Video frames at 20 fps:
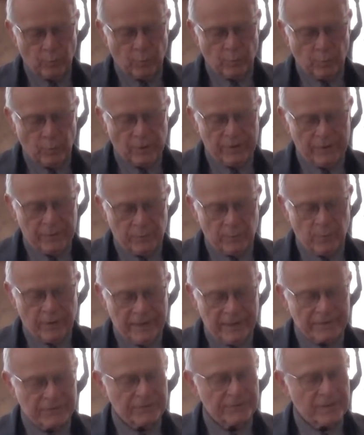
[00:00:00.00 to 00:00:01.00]
we
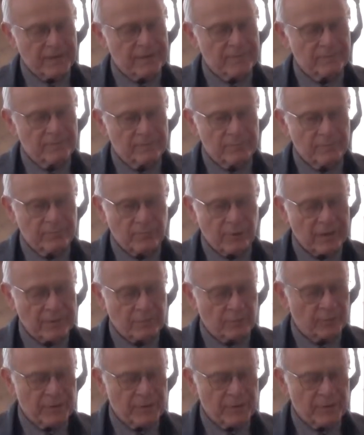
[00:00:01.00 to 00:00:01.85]
had the same problem.